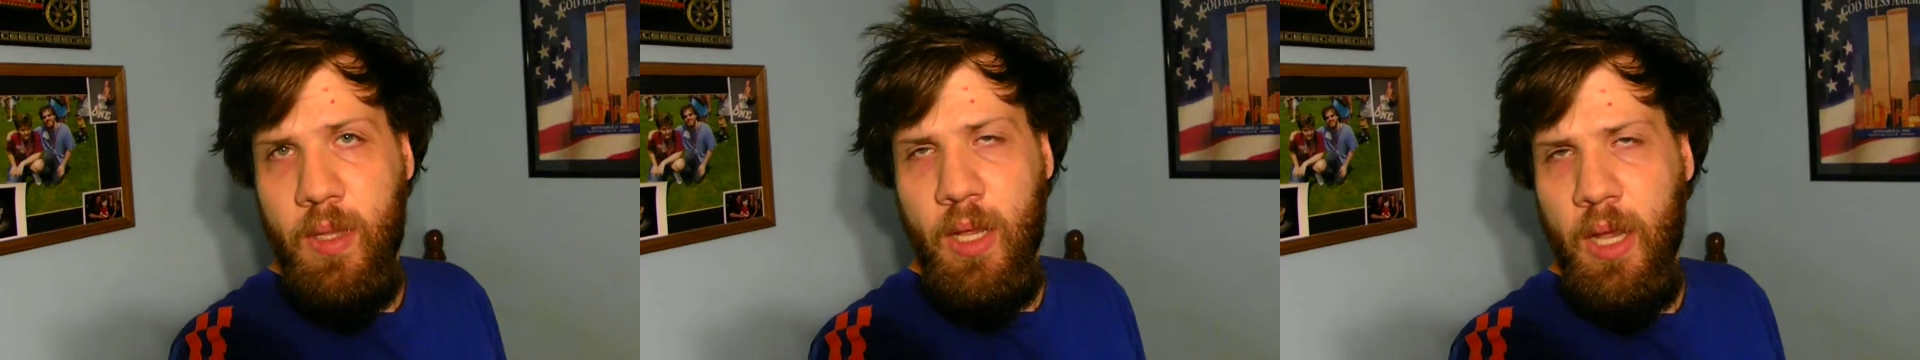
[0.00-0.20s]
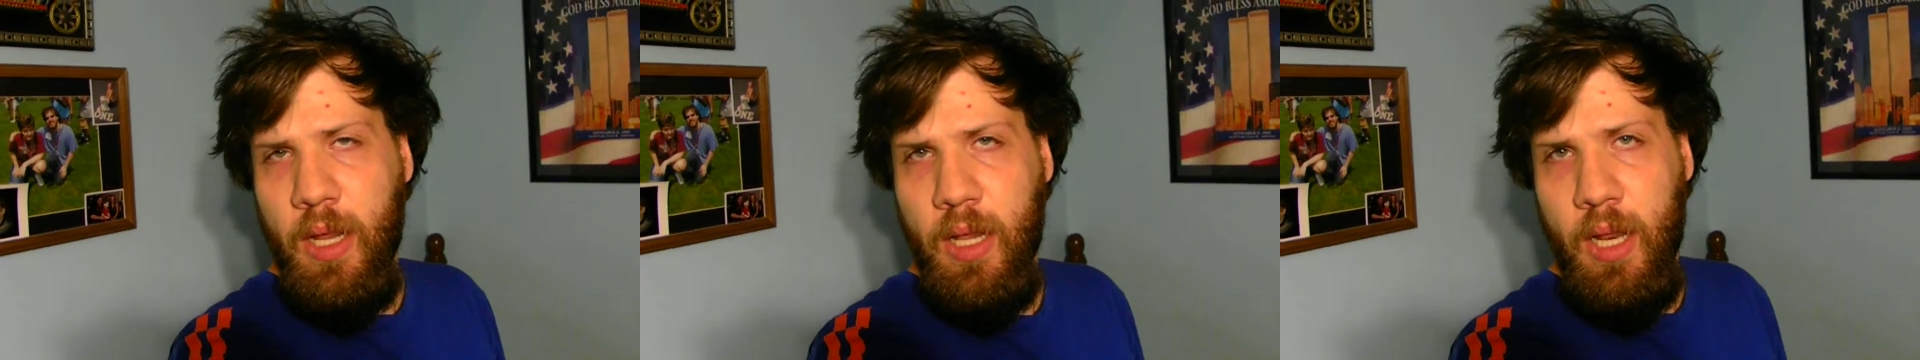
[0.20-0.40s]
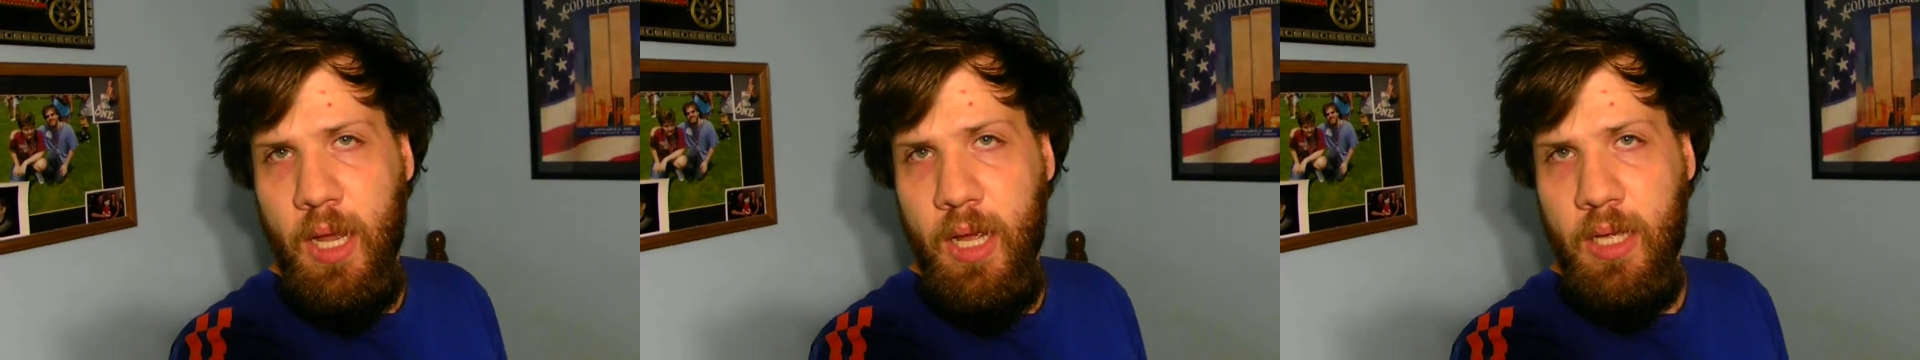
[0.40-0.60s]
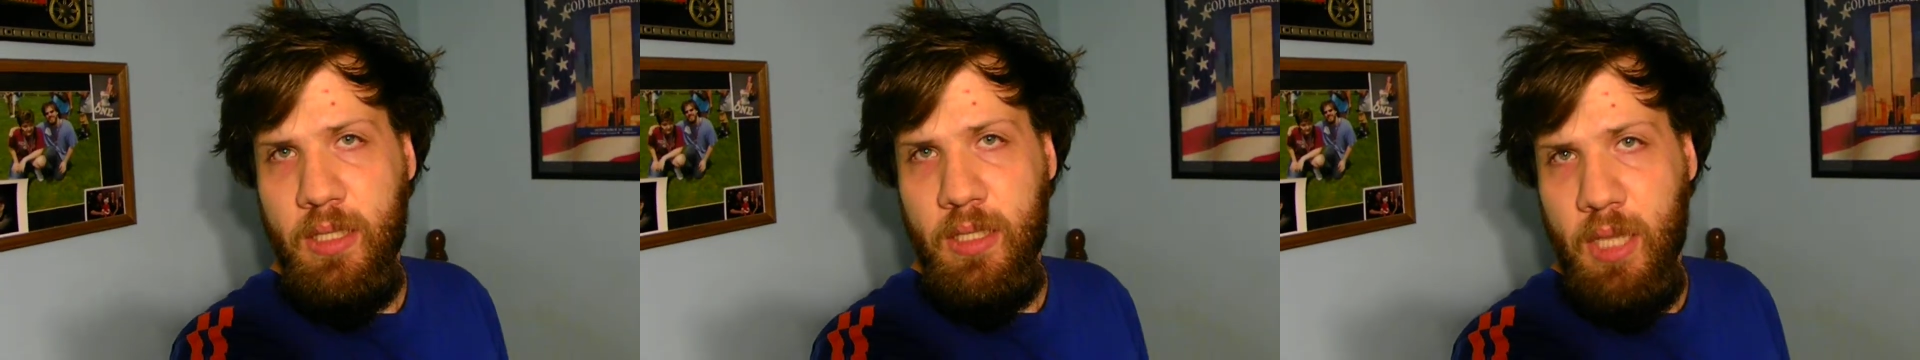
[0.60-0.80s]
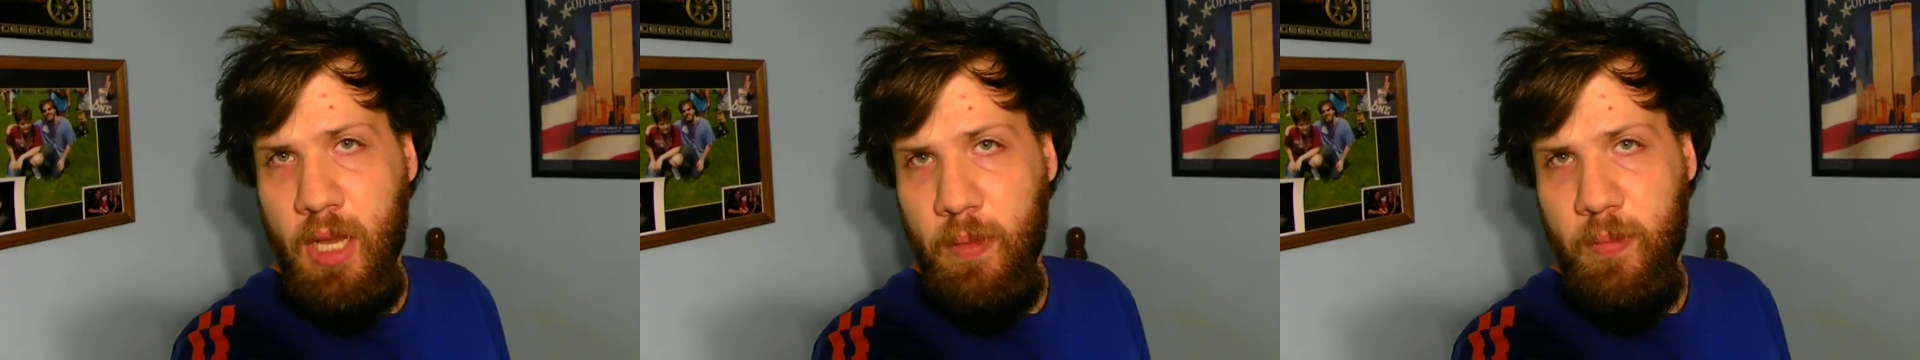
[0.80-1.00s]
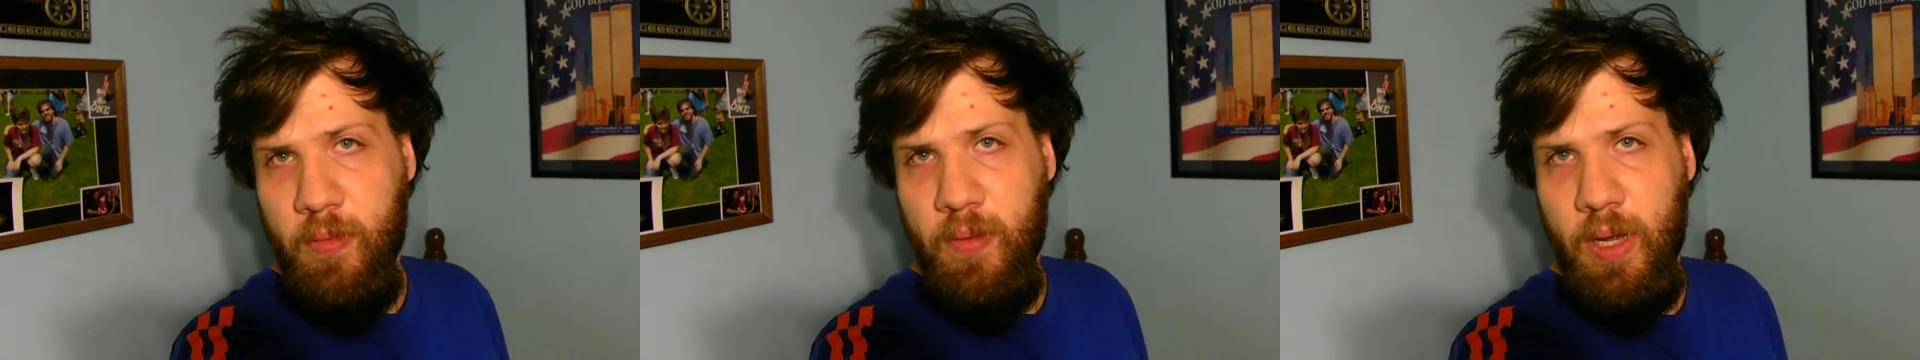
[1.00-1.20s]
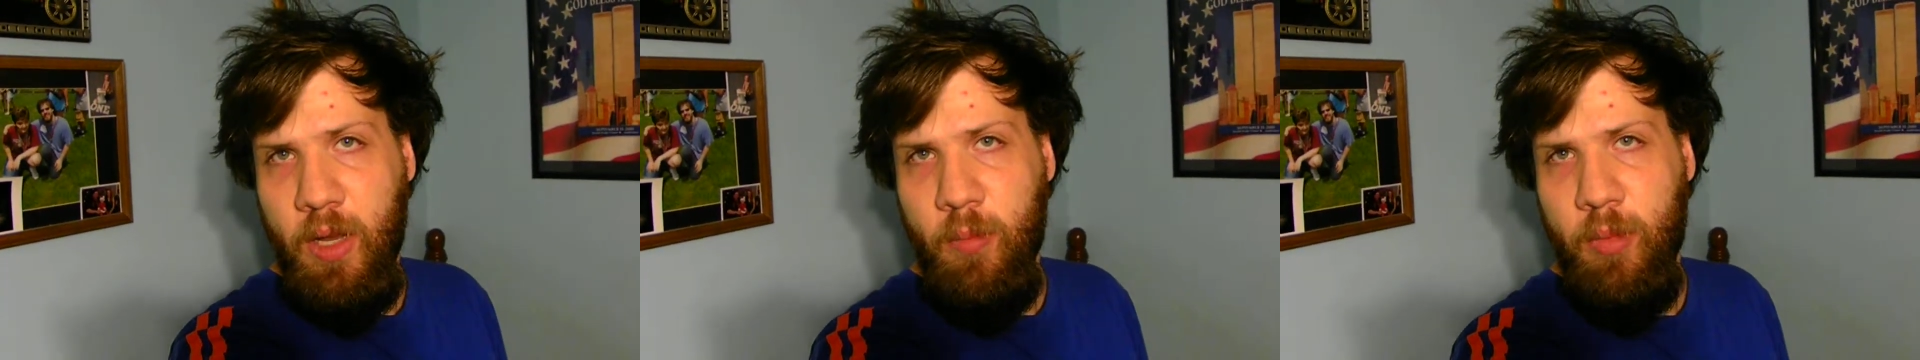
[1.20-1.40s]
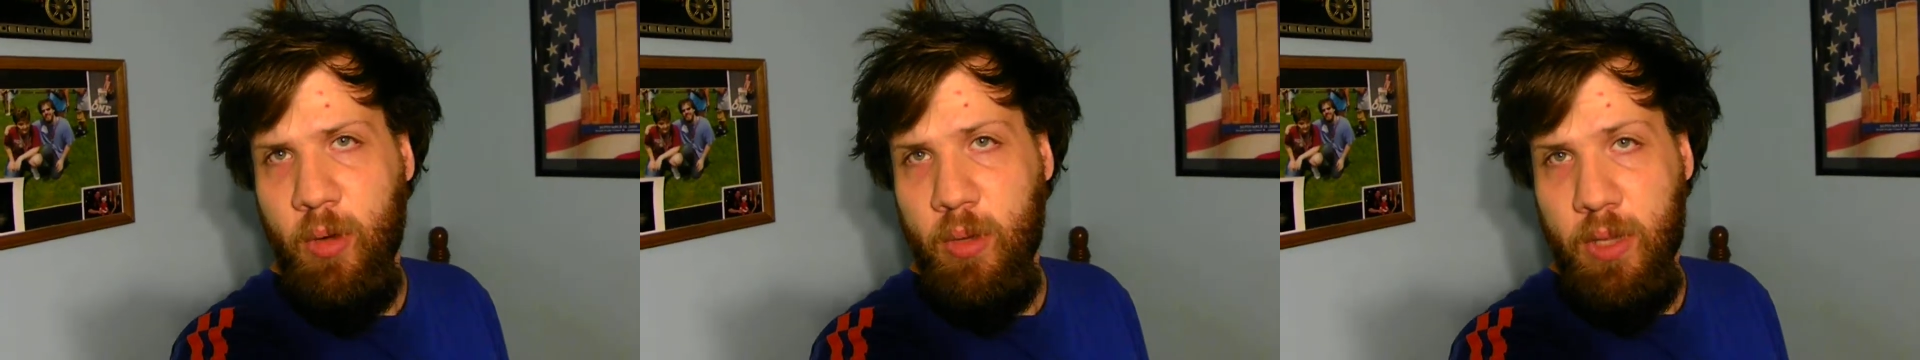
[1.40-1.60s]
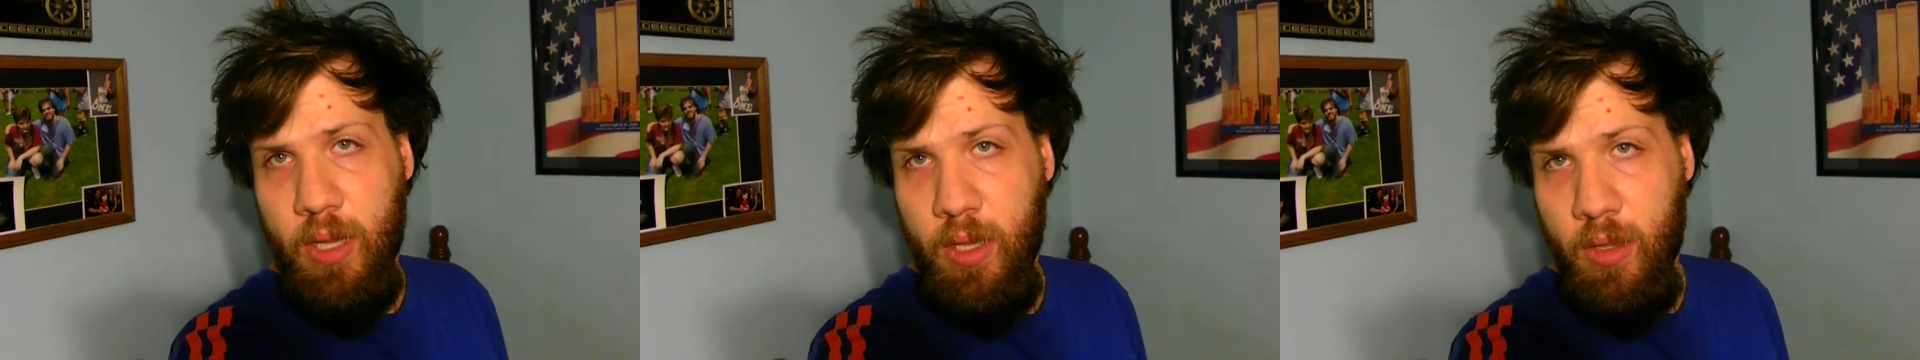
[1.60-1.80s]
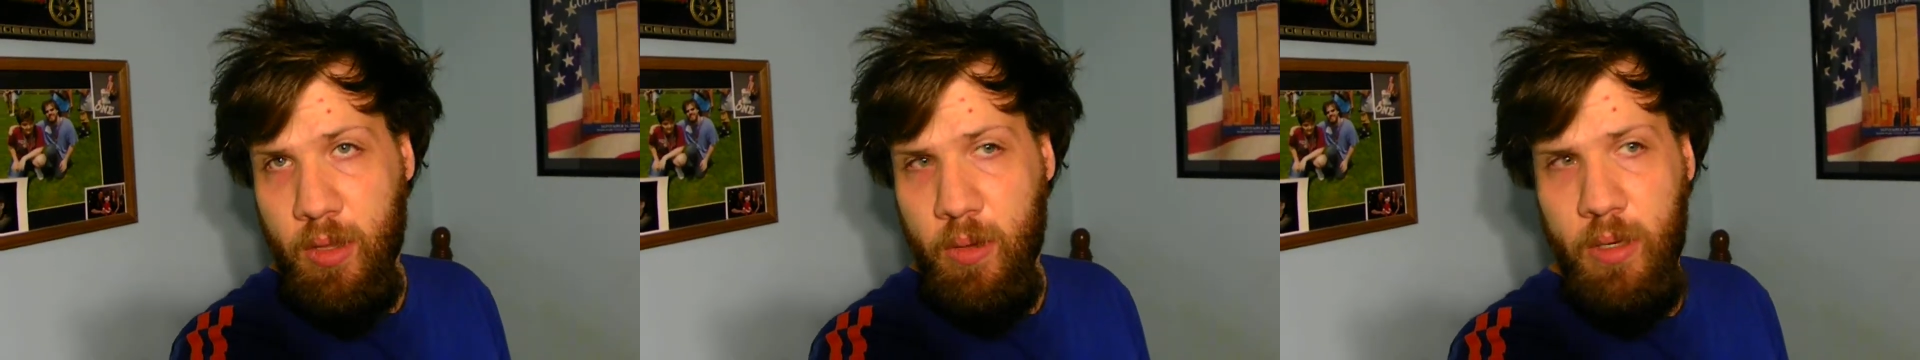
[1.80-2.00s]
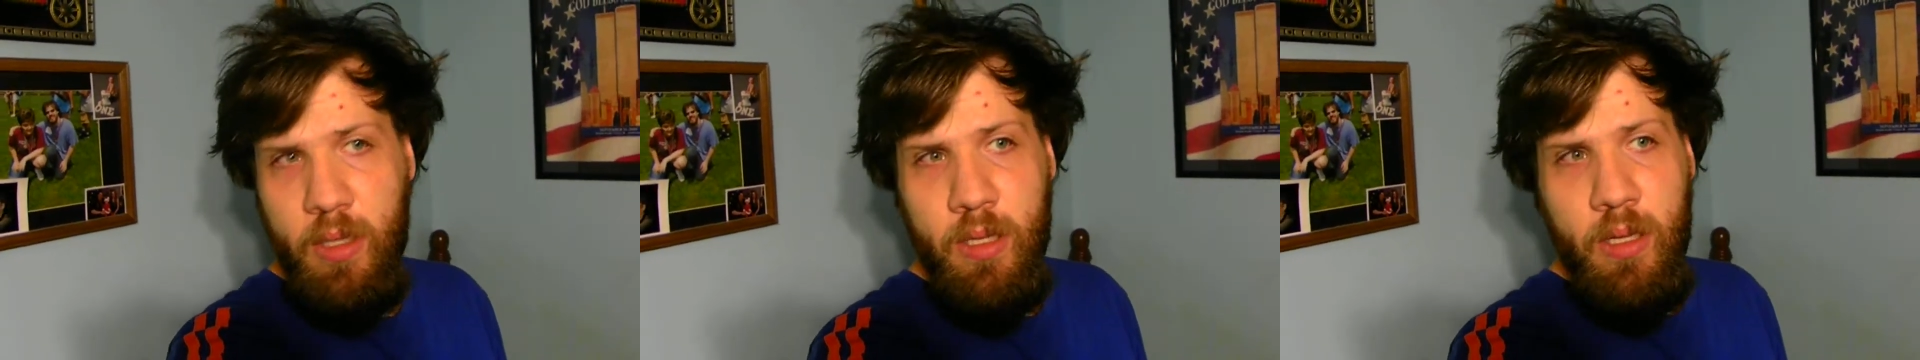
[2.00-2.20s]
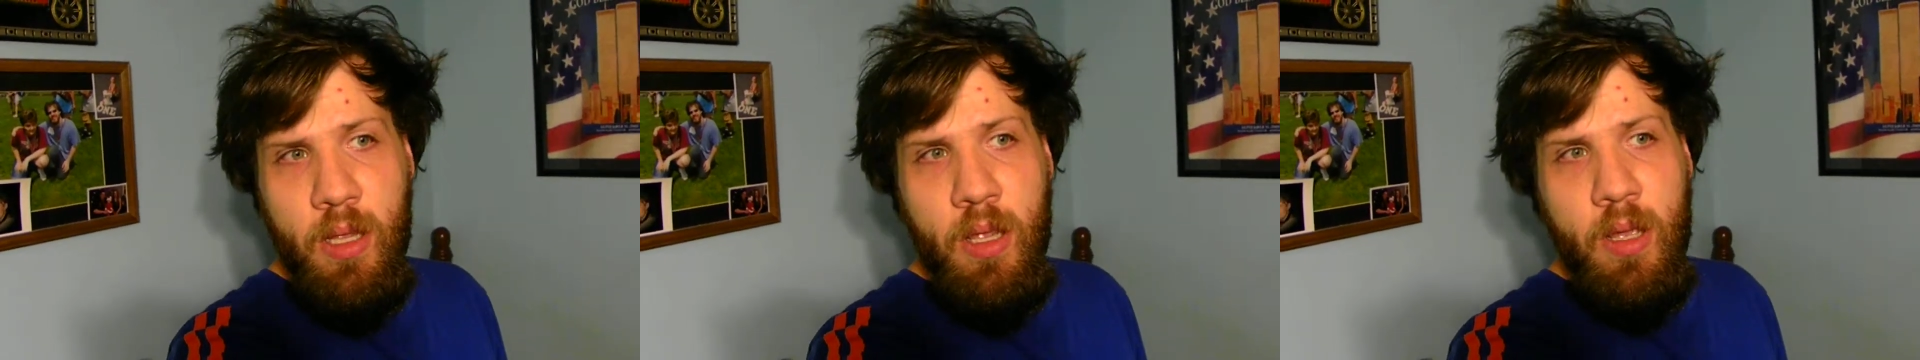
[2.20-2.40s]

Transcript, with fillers: and it has the amplifier built into it.